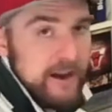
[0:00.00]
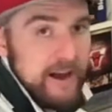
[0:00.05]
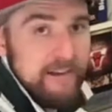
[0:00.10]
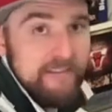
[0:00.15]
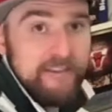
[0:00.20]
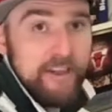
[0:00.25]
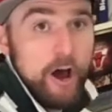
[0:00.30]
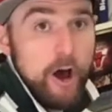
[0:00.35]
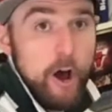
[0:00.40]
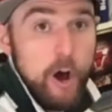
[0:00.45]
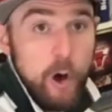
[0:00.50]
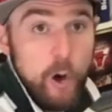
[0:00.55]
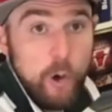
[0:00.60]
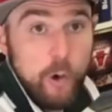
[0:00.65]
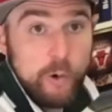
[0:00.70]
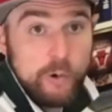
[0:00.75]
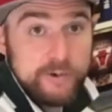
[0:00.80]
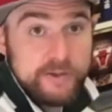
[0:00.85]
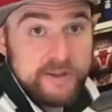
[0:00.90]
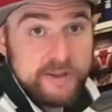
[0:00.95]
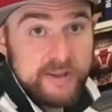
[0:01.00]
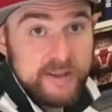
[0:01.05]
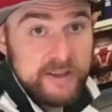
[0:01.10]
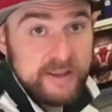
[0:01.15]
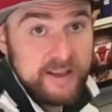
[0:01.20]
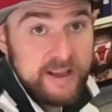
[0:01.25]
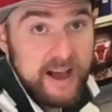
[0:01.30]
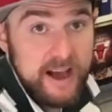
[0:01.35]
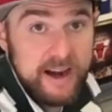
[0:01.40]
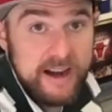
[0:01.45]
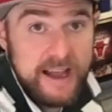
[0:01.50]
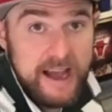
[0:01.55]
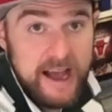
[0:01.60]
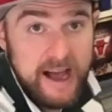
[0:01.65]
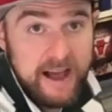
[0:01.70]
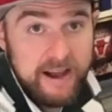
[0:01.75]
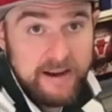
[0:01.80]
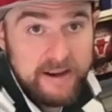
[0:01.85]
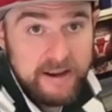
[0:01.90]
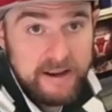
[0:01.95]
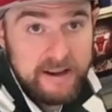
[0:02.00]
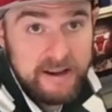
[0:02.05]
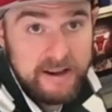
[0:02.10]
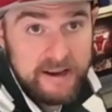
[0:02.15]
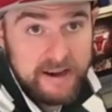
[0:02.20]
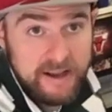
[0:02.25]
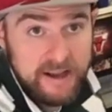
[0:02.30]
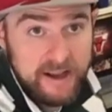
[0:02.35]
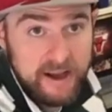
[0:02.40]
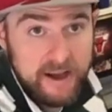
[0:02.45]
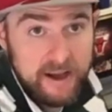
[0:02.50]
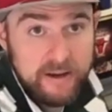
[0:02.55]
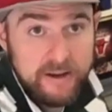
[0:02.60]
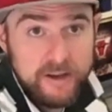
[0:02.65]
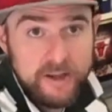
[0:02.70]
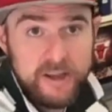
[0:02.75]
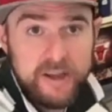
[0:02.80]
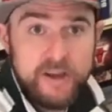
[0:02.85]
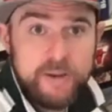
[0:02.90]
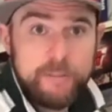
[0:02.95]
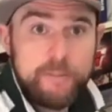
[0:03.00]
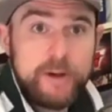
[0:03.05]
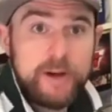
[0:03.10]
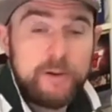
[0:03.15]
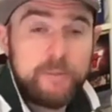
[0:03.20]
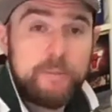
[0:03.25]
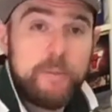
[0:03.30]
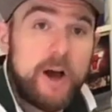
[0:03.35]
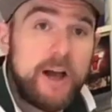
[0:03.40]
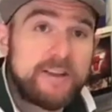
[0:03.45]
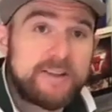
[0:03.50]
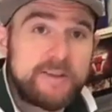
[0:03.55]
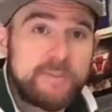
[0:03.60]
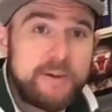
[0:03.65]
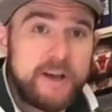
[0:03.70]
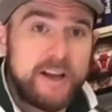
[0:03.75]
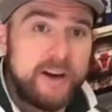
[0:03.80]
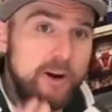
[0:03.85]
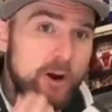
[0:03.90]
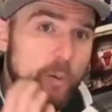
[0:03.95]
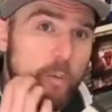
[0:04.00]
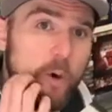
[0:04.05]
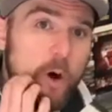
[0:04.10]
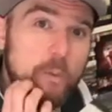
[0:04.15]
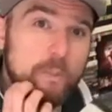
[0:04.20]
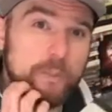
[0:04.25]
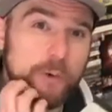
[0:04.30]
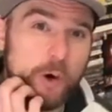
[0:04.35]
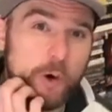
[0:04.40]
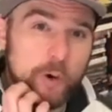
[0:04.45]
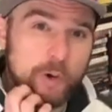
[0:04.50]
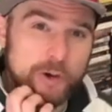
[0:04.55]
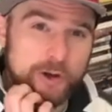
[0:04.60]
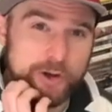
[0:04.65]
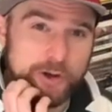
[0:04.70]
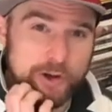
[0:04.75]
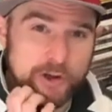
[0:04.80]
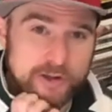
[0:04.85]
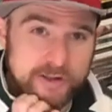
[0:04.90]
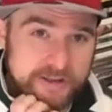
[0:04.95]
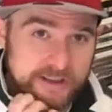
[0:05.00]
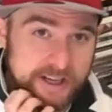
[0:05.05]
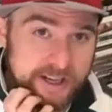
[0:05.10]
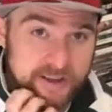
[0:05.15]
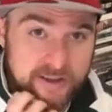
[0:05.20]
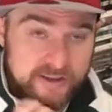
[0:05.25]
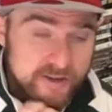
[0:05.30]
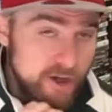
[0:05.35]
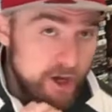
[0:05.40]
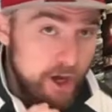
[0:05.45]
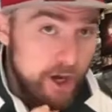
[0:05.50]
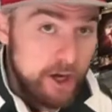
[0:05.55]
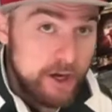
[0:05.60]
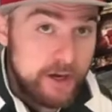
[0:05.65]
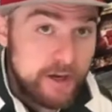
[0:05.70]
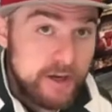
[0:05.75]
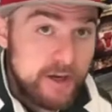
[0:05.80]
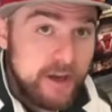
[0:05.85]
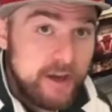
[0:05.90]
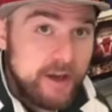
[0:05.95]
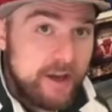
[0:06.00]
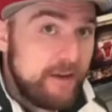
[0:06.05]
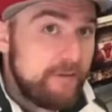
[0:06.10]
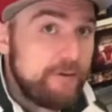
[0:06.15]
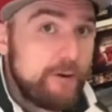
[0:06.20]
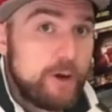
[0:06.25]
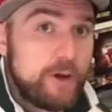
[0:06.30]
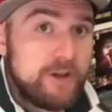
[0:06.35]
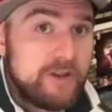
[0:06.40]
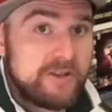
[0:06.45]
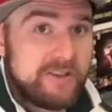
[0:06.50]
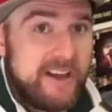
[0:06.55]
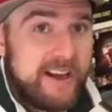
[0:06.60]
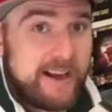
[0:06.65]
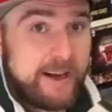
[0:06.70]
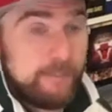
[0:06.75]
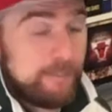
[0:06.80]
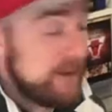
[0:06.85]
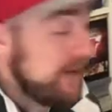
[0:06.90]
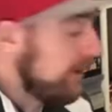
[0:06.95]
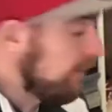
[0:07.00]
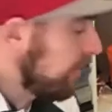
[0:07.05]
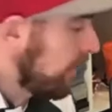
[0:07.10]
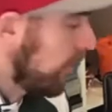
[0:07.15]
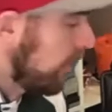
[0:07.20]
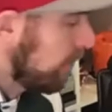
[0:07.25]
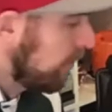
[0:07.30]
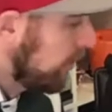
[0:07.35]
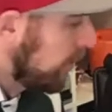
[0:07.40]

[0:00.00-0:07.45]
have the holes cut out in here. But it might depend on what ball you're using. So if you use like a ping pong